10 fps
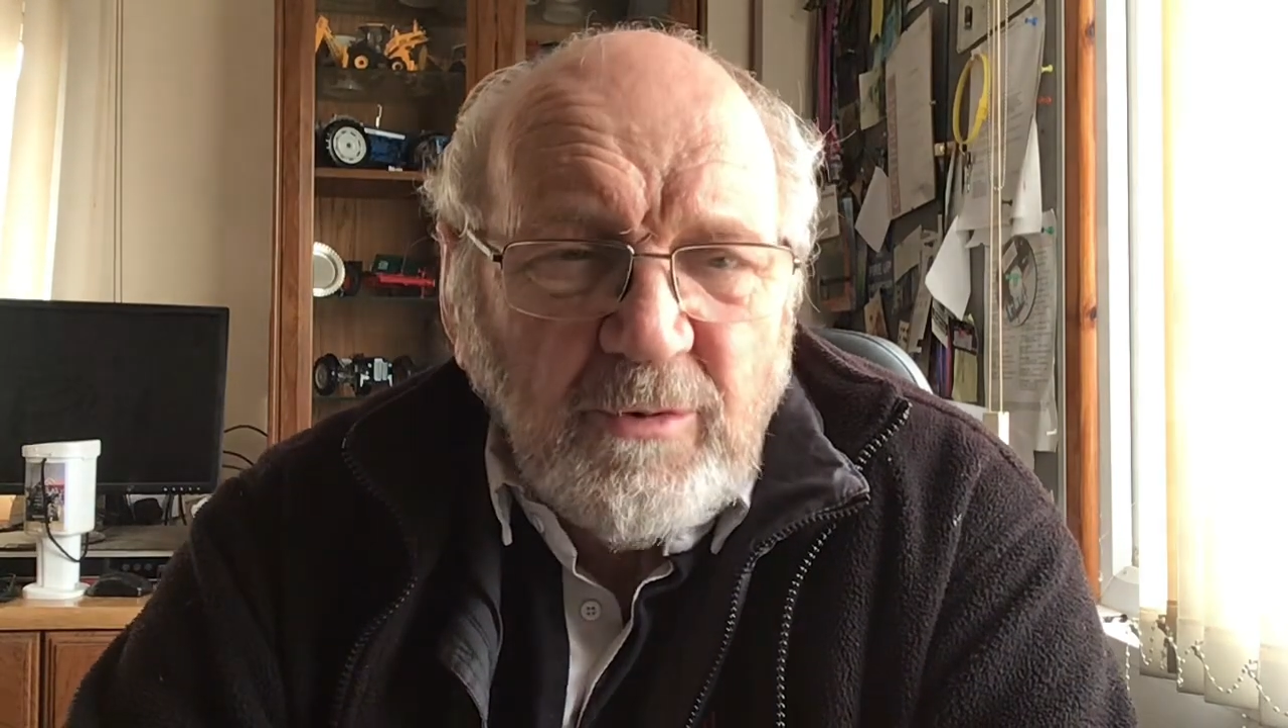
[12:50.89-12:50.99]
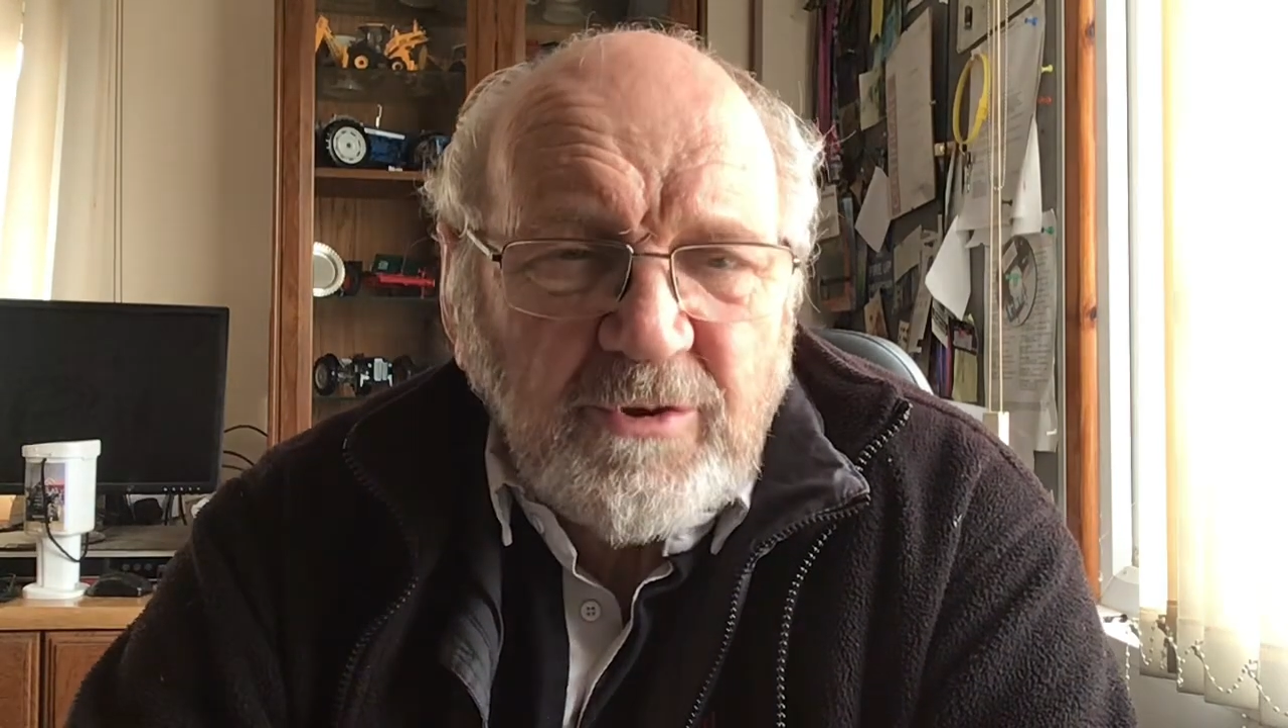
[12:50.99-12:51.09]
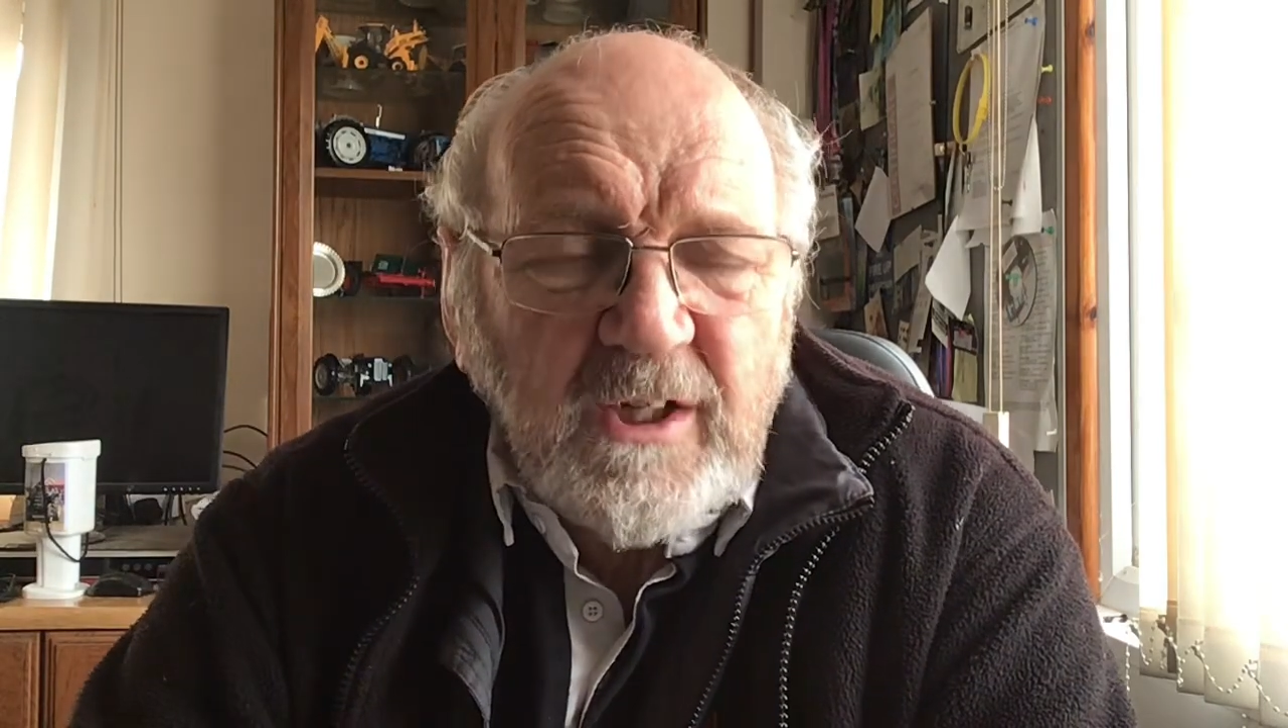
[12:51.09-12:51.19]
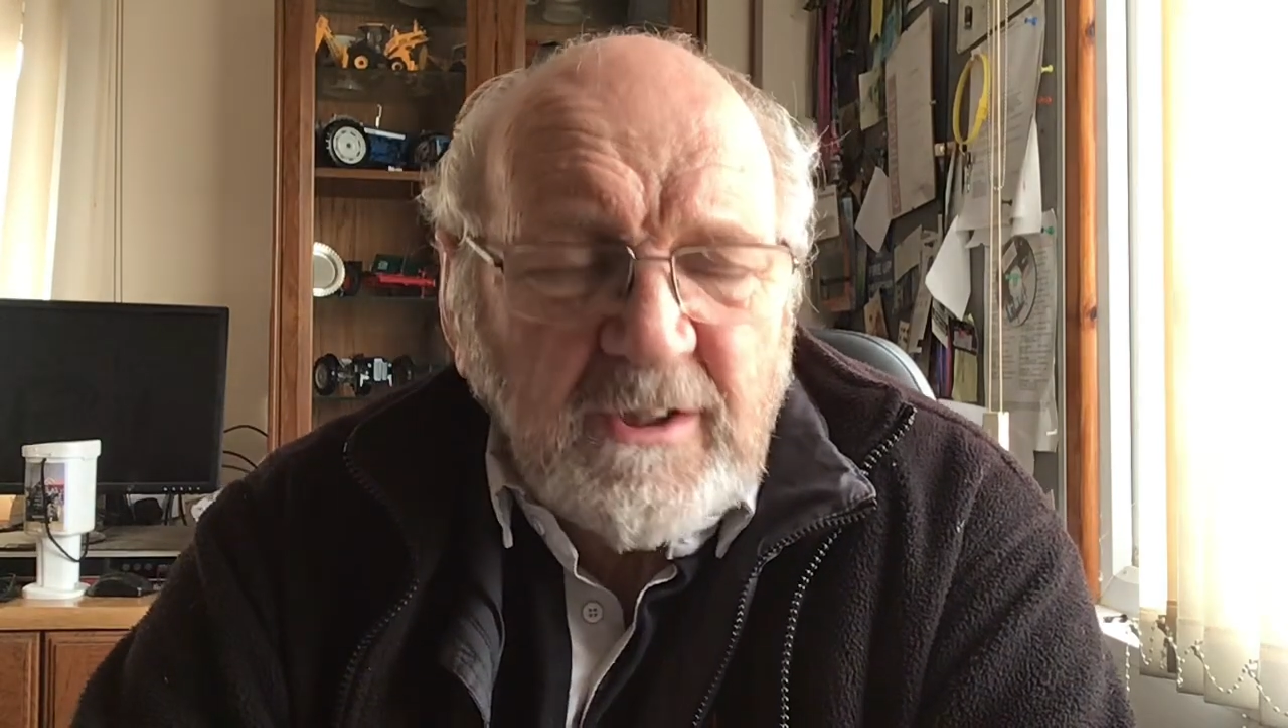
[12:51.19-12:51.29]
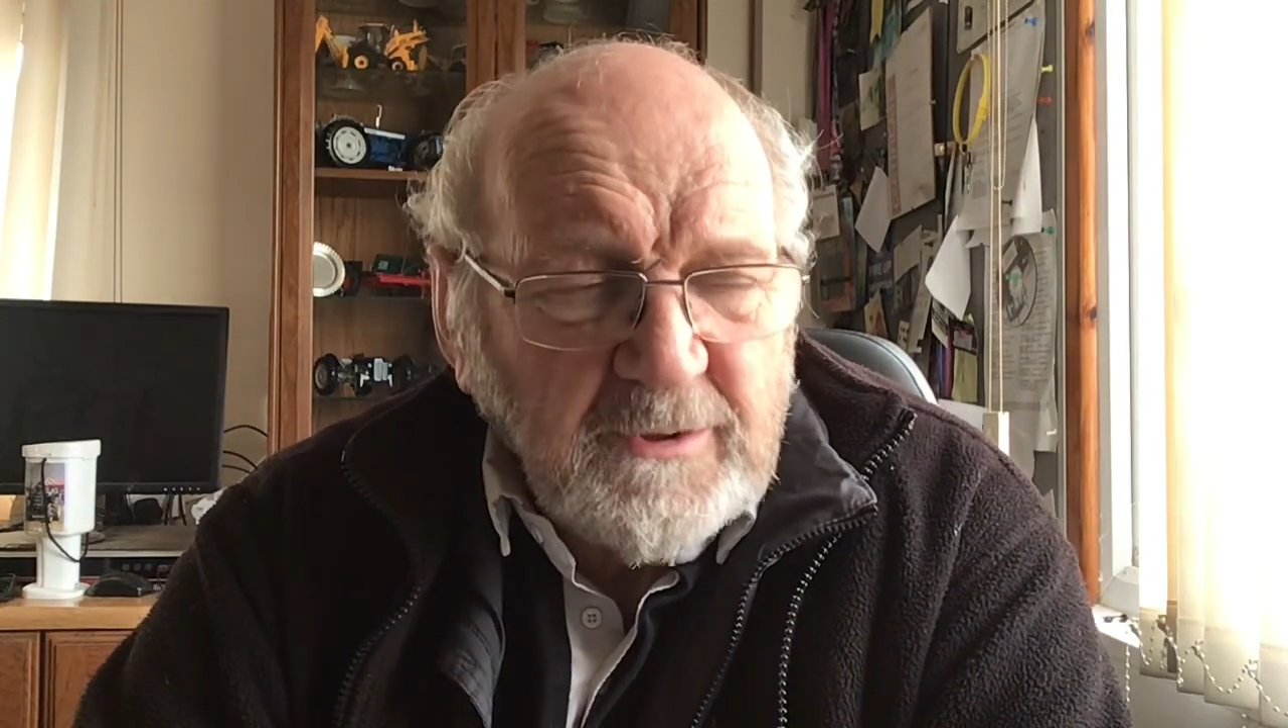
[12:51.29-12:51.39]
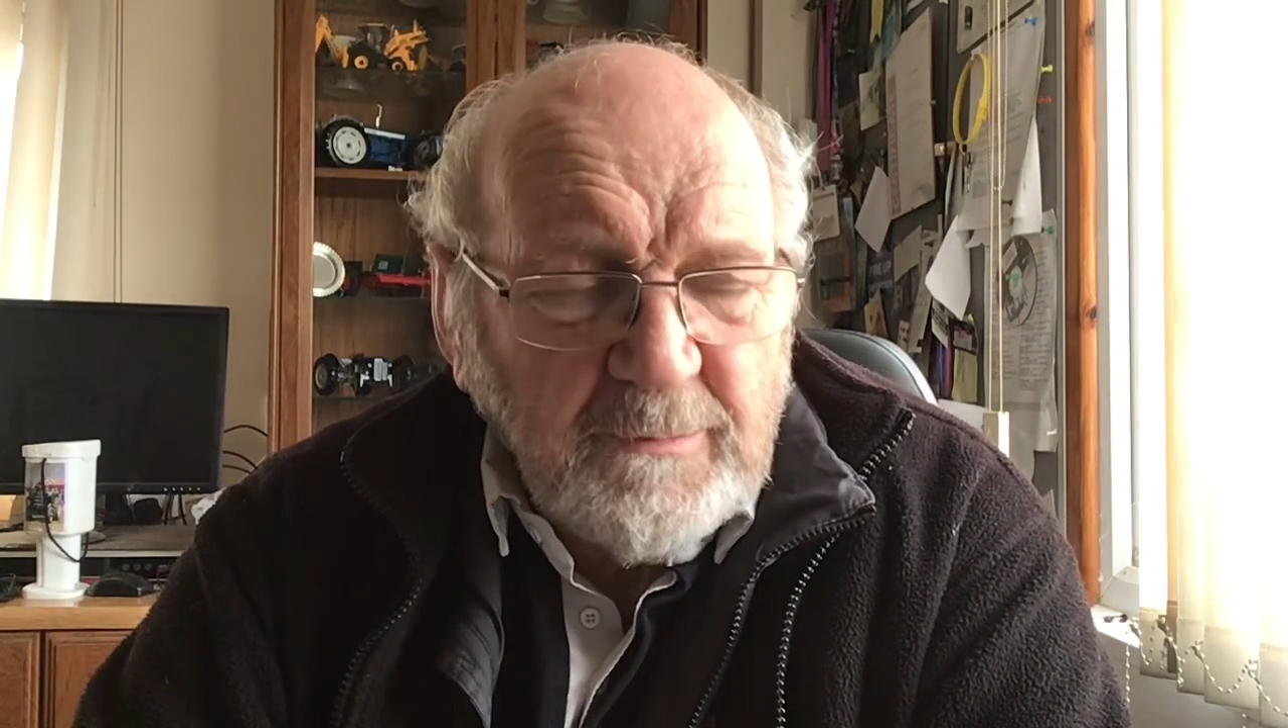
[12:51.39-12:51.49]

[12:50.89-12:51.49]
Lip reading: tractor.